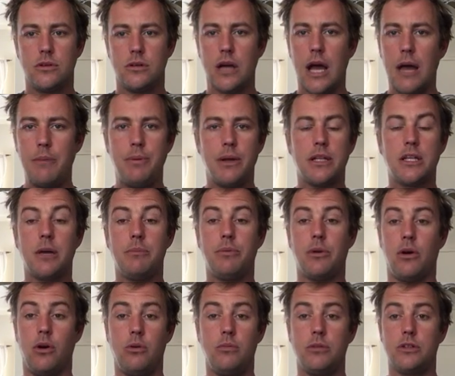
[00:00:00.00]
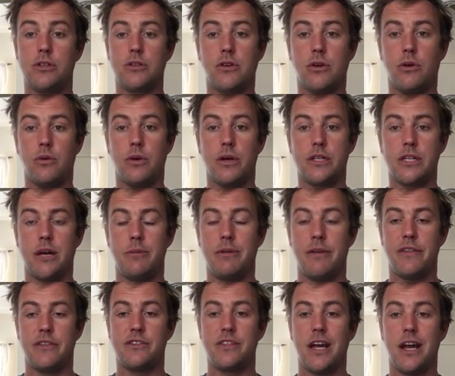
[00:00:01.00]
I picked up a homeless girl one time on
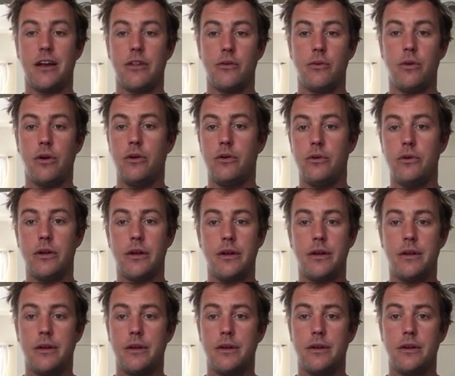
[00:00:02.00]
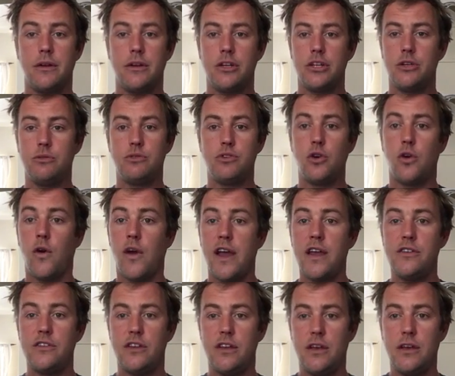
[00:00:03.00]
the side of the road. She was
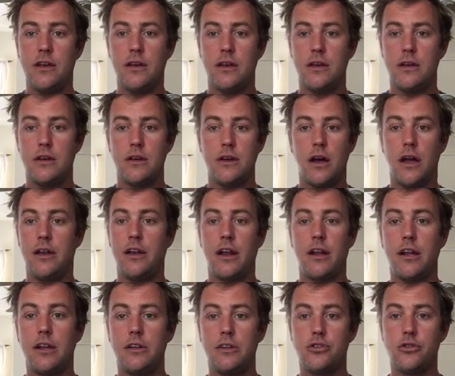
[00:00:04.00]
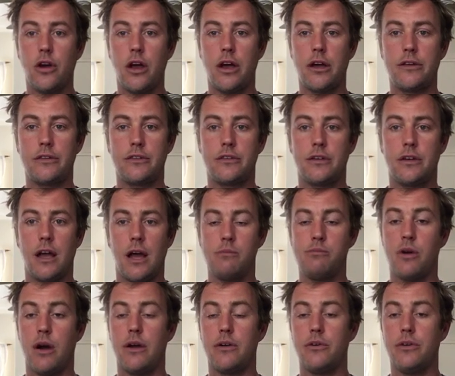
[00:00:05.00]
crazy, addicted to drugs. I
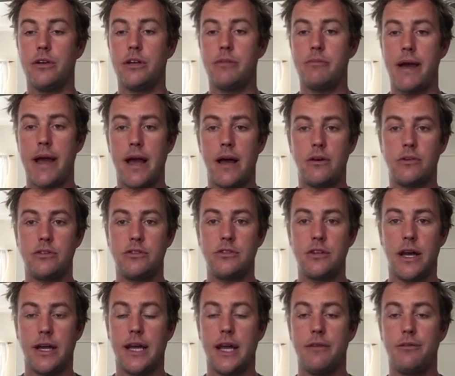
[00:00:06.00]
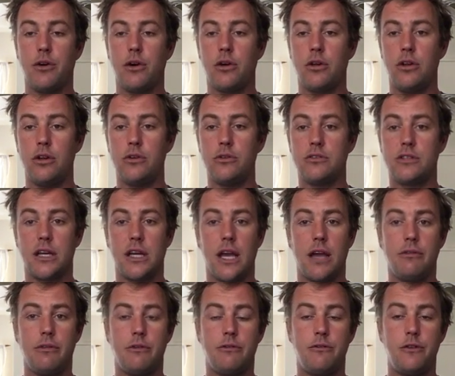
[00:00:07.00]
brought her into my house. I gave her clothes. I gave
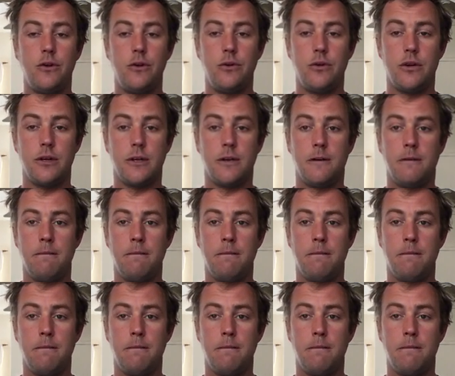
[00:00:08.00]
her food.